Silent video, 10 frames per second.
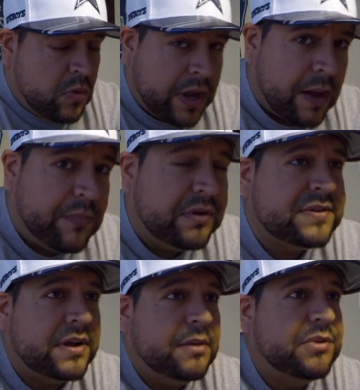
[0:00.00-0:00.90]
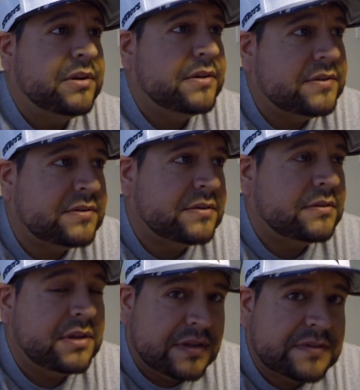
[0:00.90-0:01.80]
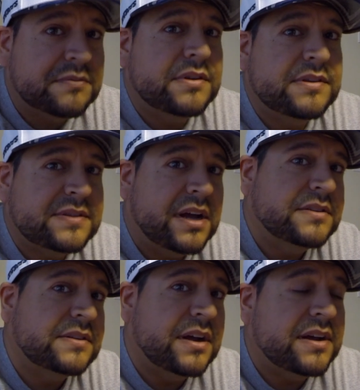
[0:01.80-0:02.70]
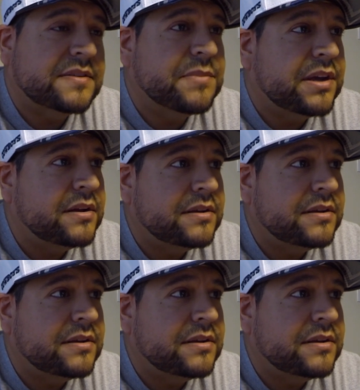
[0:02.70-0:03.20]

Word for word: Cap Mo time, because he is one of these kinds of guys, man.